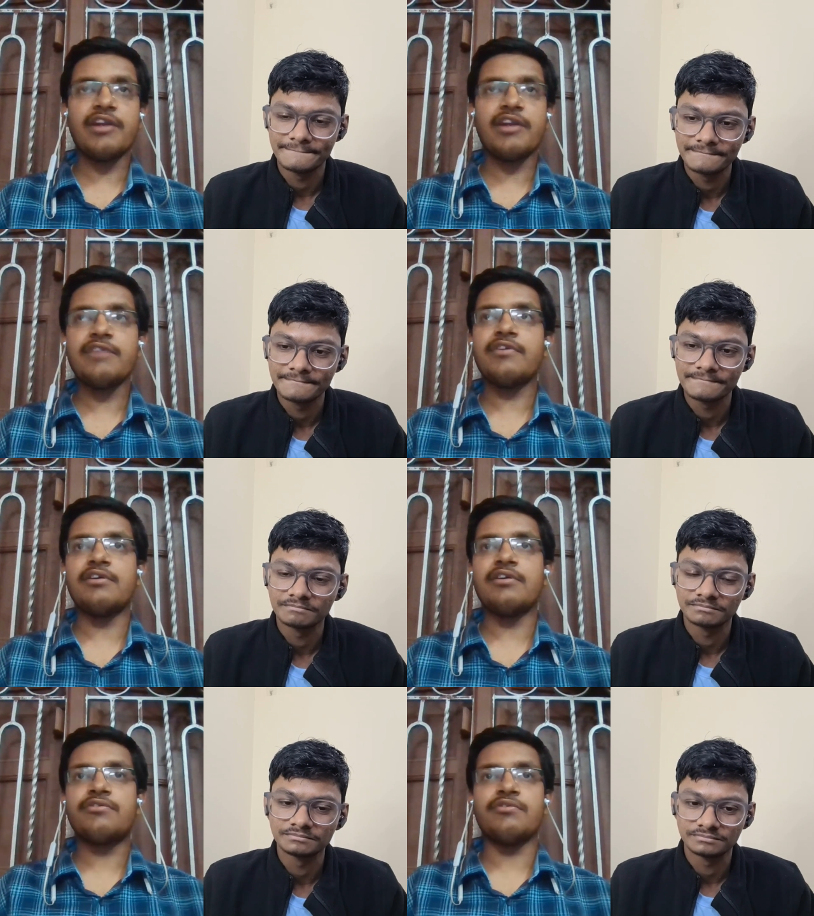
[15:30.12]
Speaker 1: quite
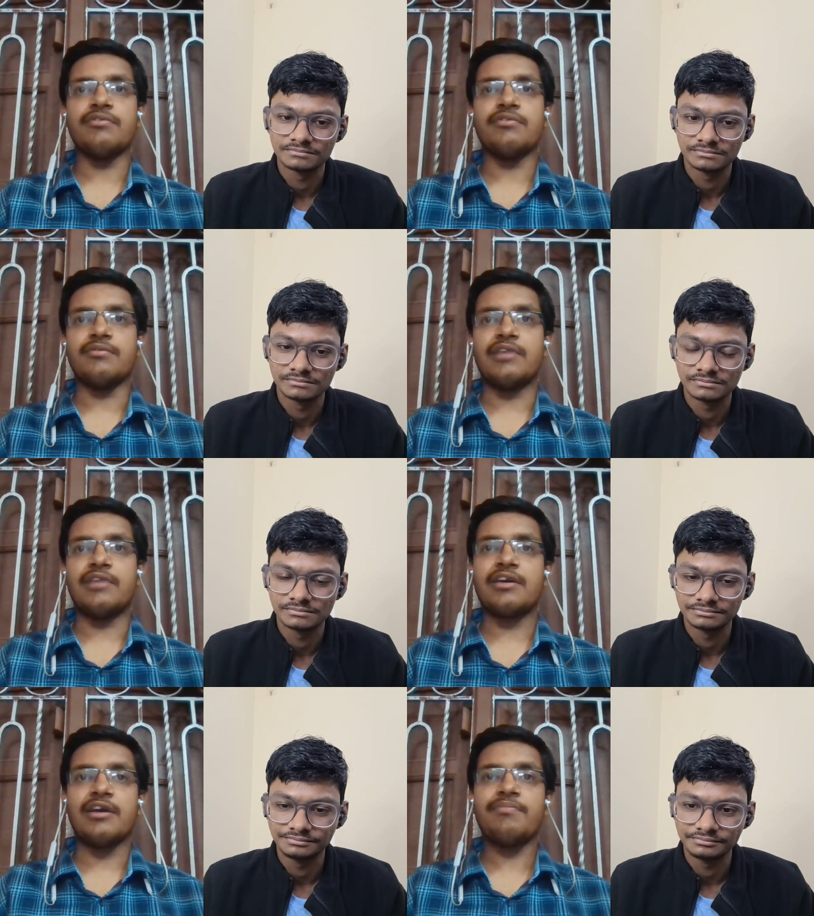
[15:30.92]
difficult so
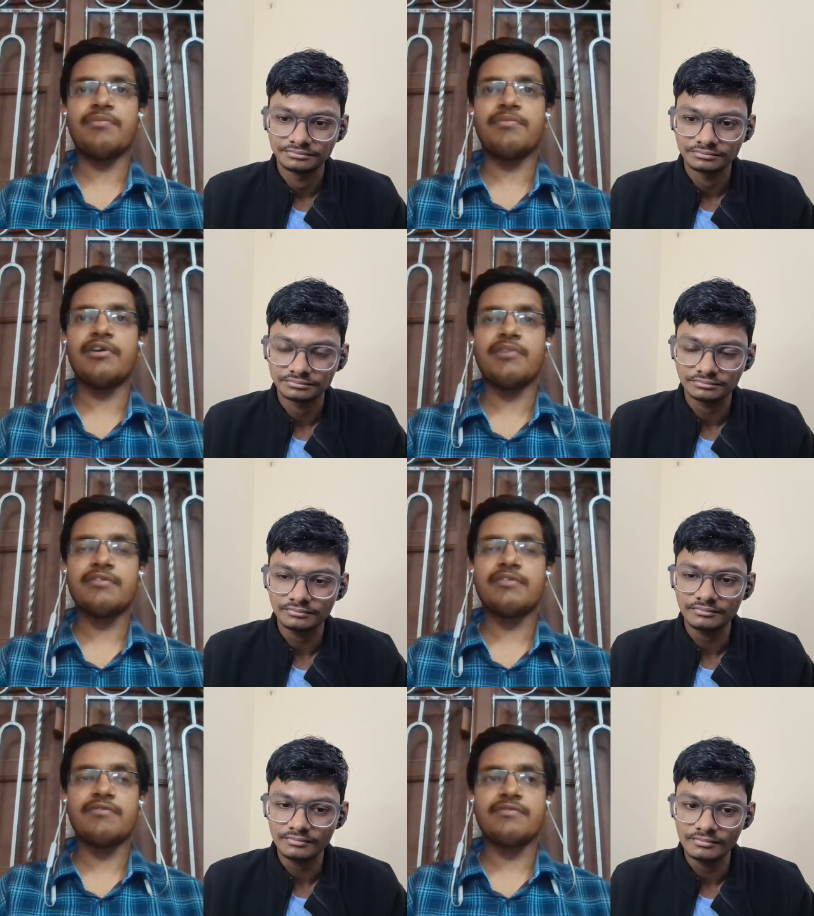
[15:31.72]
like i prepared
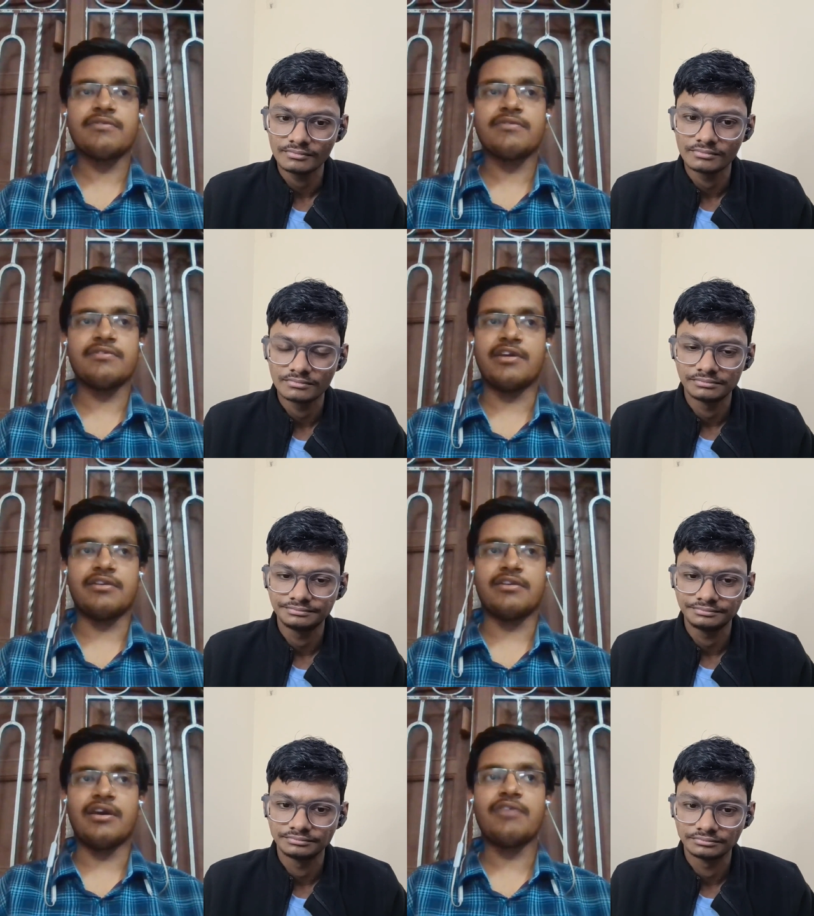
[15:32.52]
myself
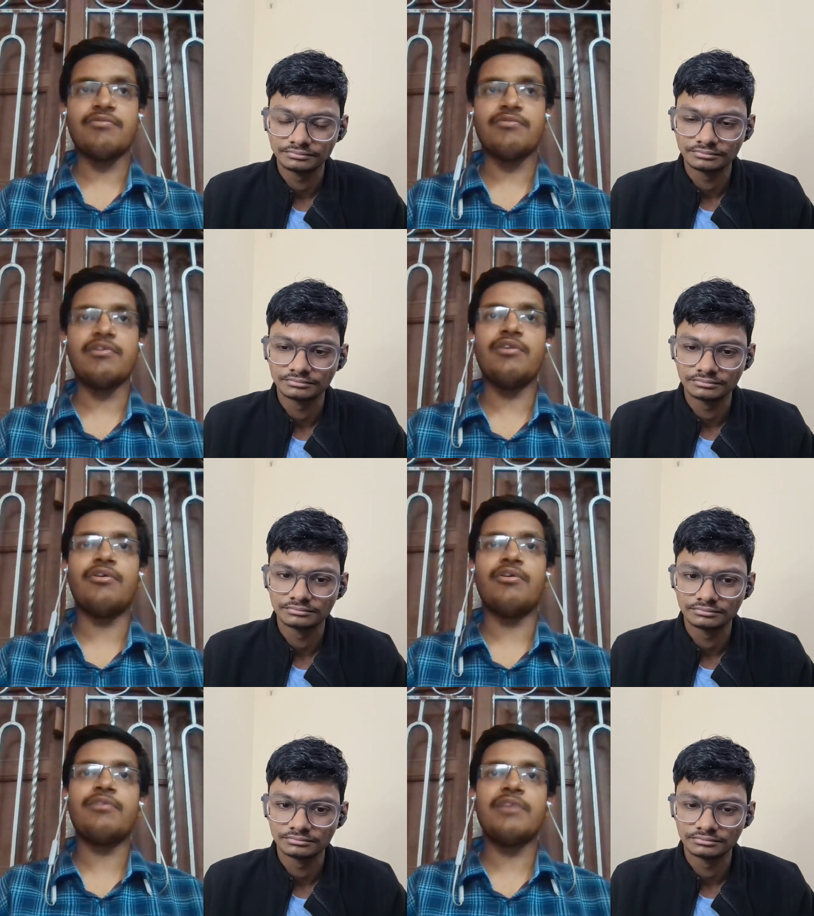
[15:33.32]
that I will
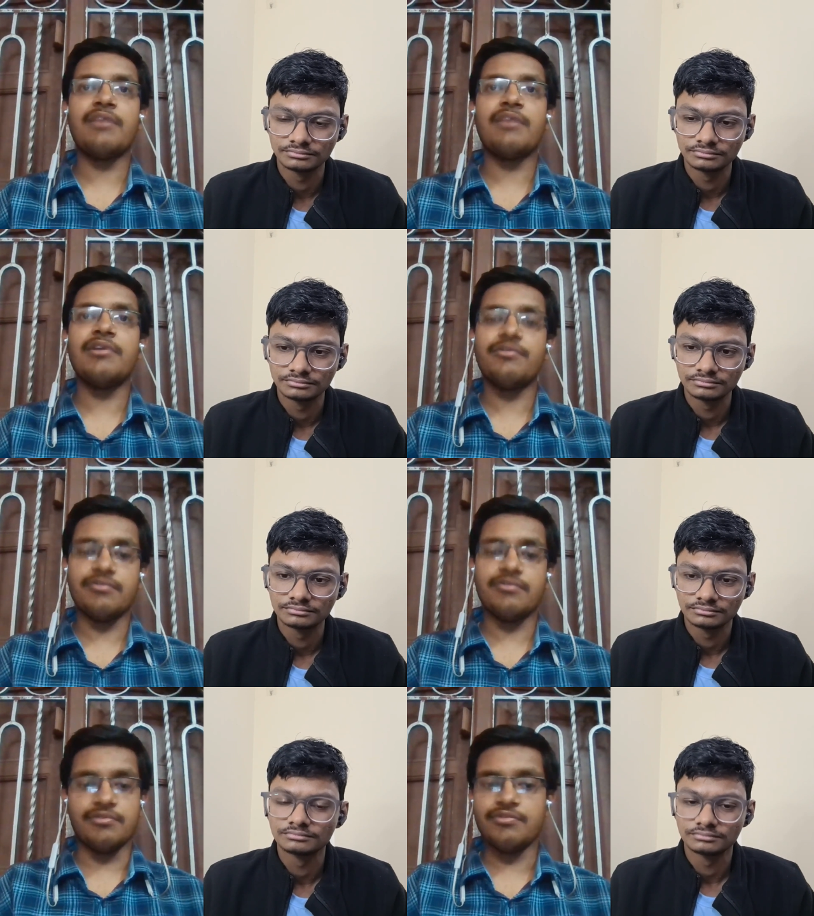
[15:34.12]
not be able
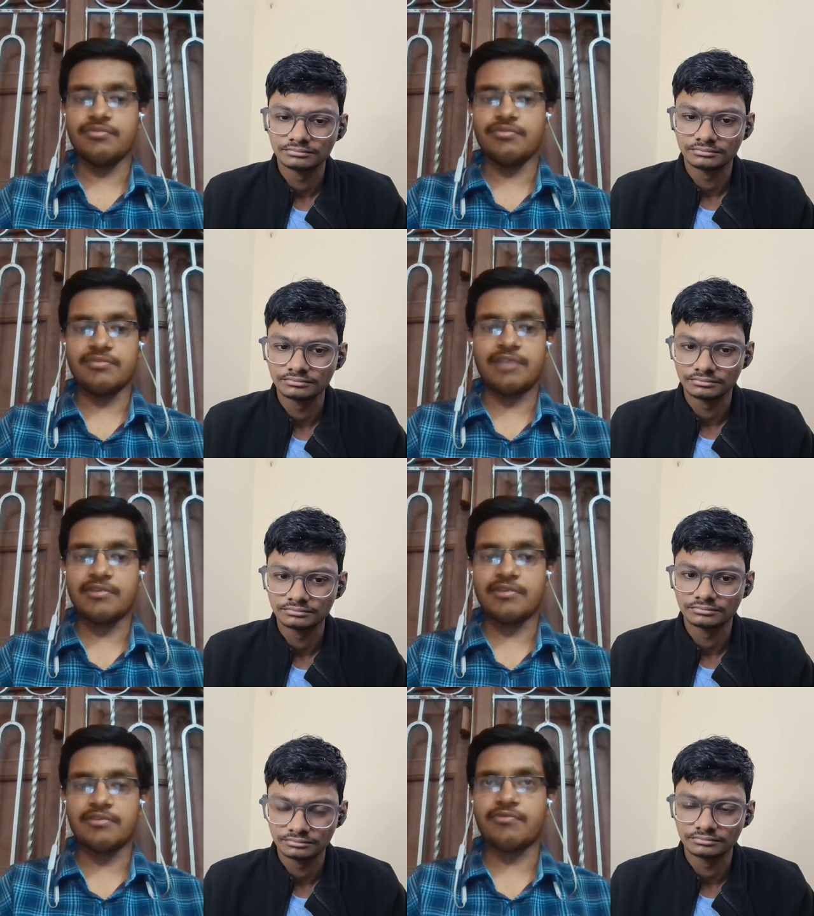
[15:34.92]
to do
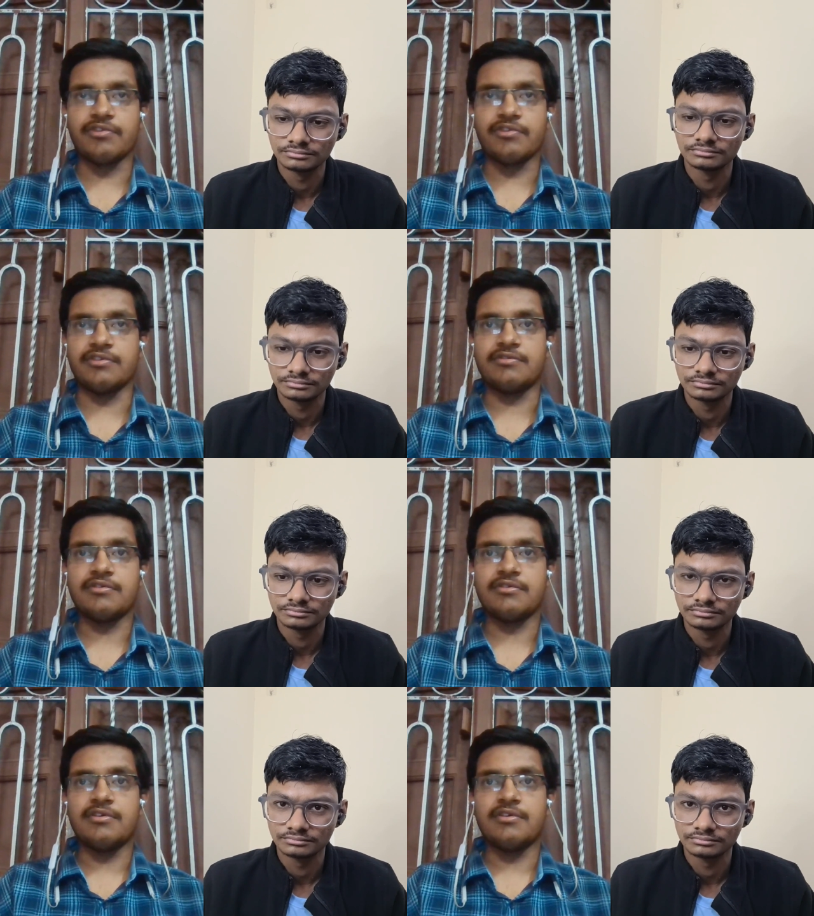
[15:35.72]
that much of questions.